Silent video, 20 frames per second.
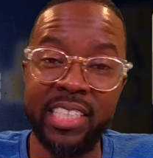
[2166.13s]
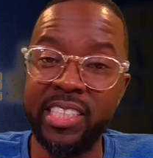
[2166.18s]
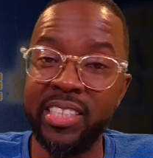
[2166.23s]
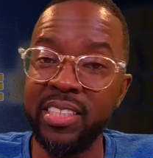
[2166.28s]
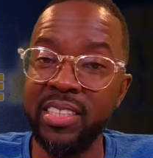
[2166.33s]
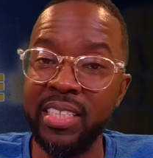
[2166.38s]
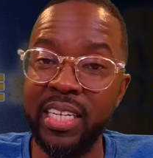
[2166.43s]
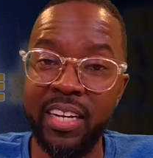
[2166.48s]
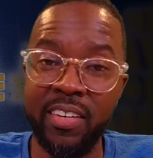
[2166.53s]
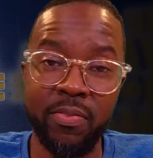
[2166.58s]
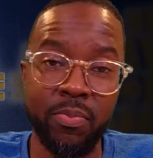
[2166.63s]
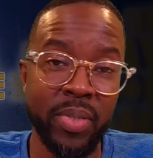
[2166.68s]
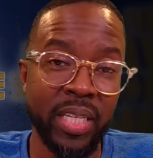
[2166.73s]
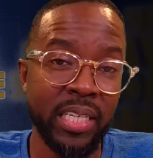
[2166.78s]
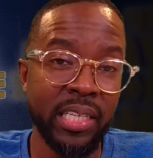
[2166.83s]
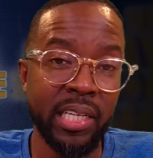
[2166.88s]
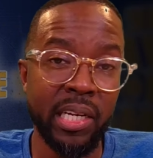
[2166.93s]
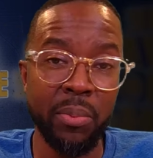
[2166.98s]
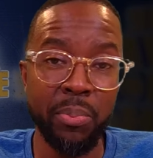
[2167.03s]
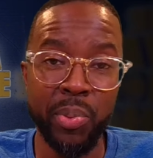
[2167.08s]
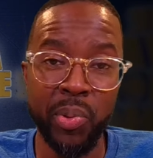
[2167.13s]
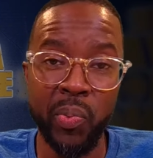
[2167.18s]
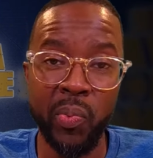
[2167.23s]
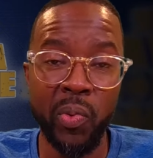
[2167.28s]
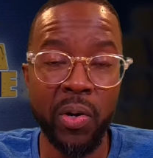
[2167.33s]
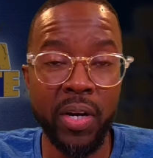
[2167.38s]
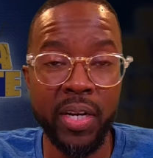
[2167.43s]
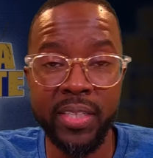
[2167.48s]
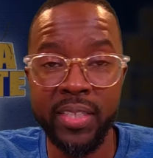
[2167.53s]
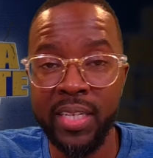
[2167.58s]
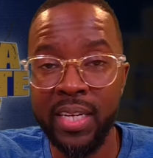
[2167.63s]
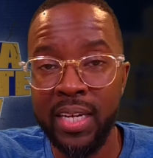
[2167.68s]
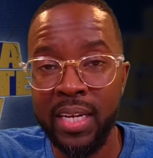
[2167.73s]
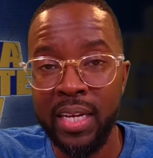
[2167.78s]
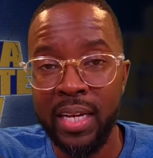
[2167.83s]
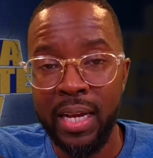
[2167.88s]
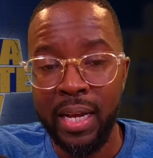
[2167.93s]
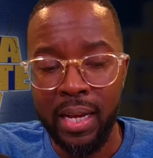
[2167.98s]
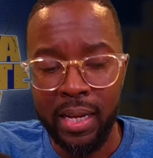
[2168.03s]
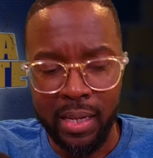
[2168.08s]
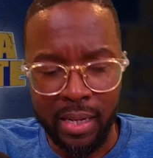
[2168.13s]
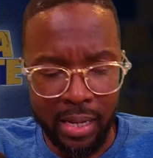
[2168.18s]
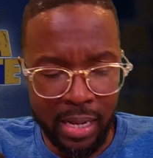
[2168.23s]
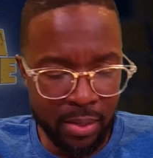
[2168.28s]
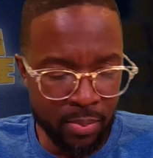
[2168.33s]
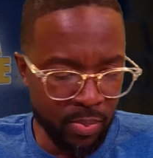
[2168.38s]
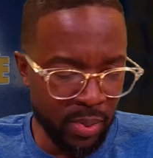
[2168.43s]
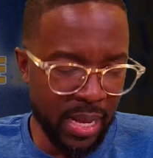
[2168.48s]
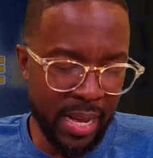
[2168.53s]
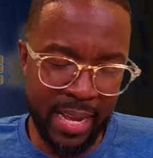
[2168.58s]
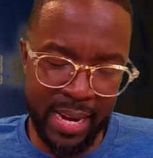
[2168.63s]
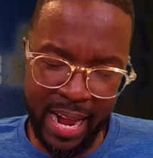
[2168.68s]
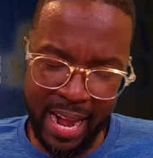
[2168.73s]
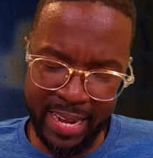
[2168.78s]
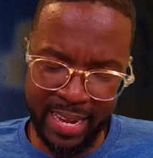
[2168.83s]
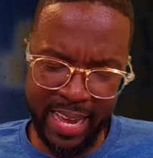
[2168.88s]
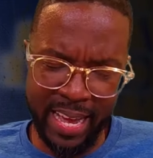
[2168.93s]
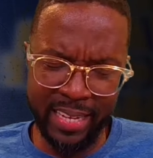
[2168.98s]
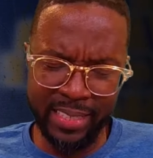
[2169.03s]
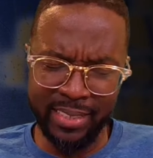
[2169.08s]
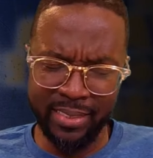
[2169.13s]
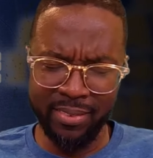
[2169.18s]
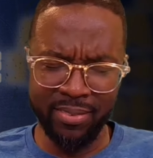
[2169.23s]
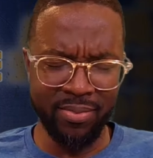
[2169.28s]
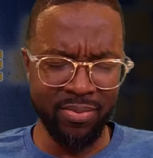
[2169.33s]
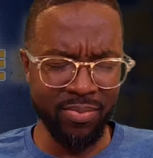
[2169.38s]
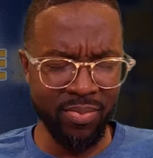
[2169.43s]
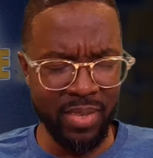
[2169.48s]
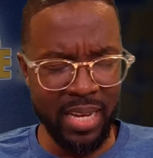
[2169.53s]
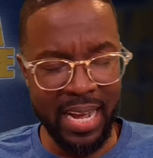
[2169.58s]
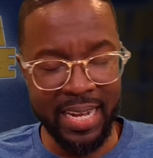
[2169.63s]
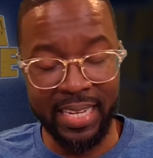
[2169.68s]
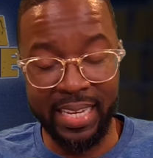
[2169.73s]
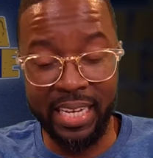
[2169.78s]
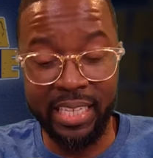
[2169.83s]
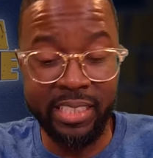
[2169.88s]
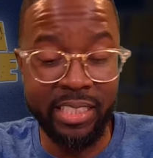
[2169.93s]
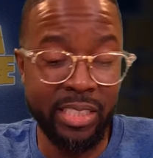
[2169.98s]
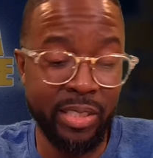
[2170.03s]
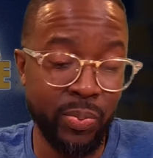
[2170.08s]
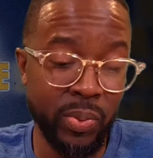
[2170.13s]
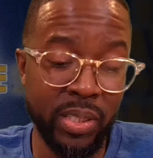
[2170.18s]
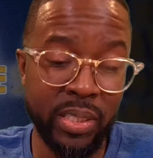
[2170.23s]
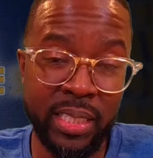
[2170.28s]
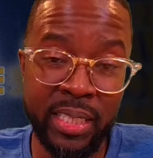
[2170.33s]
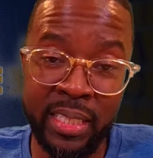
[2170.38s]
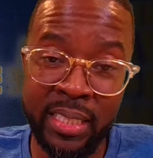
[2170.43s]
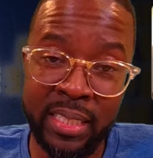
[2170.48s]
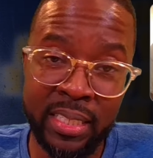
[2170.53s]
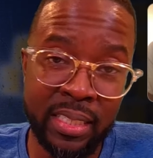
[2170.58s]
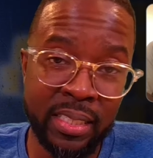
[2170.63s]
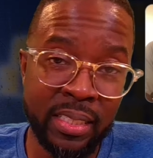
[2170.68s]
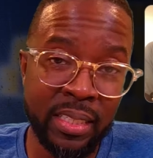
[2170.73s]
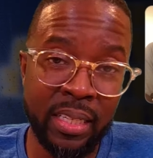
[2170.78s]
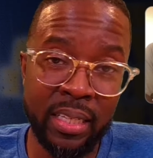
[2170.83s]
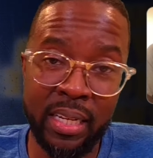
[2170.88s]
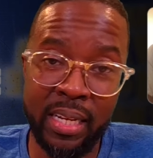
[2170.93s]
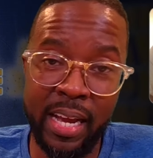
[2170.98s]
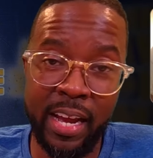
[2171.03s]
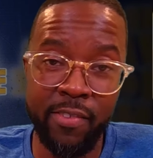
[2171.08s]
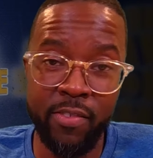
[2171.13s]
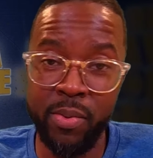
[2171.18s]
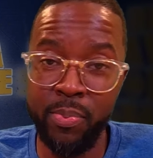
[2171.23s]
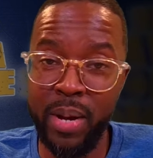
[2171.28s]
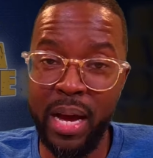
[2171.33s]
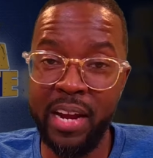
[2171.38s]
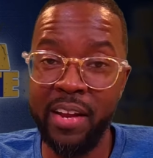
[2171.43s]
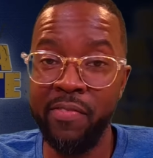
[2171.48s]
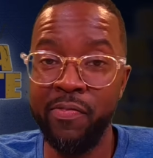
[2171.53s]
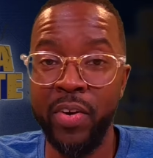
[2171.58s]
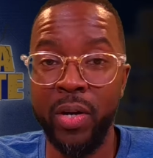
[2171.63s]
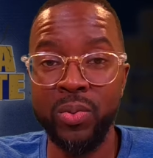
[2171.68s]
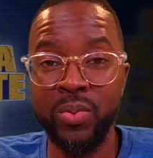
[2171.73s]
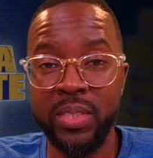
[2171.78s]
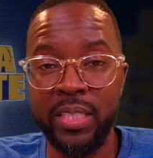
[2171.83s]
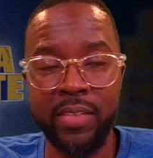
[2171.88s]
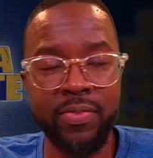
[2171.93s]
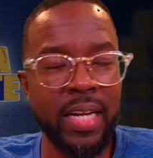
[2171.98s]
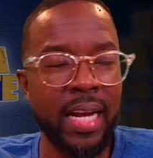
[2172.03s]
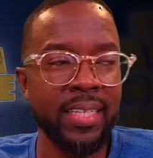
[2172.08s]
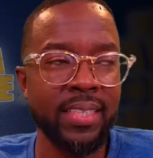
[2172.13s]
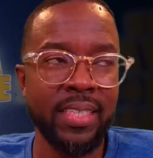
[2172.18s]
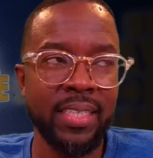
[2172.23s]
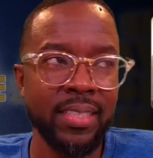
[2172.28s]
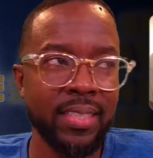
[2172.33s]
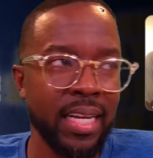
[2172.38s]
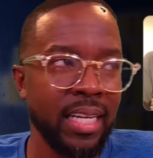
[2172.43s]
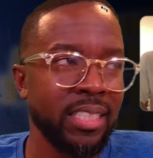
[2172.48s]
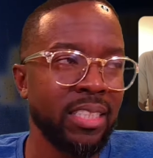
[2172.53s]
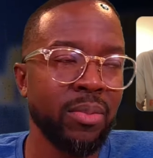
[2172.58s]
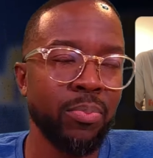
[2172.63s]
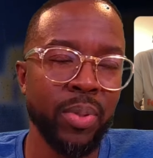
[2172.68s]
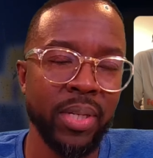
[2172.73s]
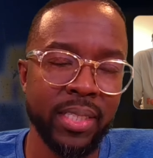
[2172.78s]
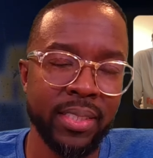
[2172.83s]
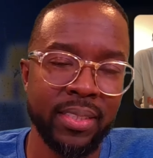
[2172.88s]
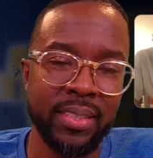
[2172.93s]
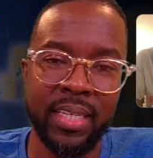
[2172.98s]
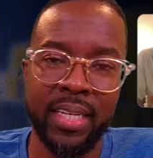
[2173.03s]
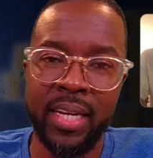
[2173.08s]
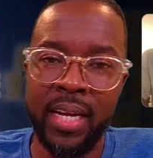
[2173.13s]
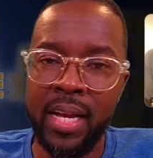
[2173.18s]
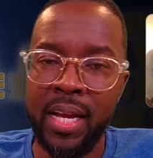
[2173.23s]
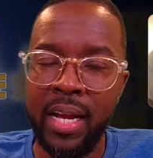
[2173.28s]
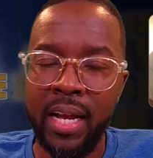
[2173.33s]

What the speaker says: shouldn't have been number one. And I guess it's really everybody vote different. I think that's the biggest thing.